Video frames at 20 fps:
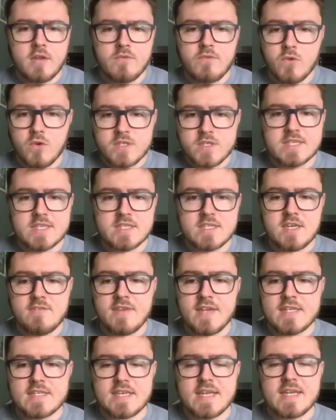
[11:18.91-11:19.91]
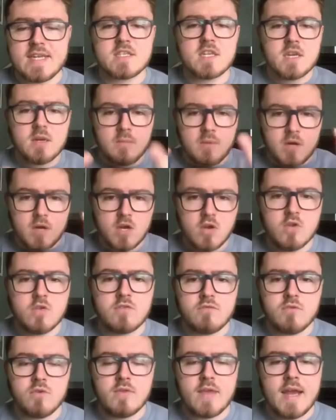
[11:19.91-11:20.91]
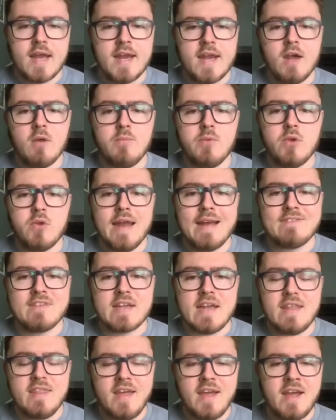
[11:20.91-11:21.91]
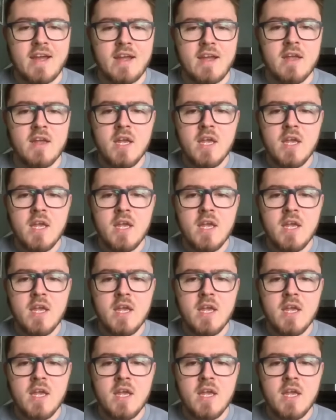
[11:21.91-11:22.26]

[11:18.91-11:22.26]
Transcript: food sensitivities list and i'm going to go through that and help you navigate that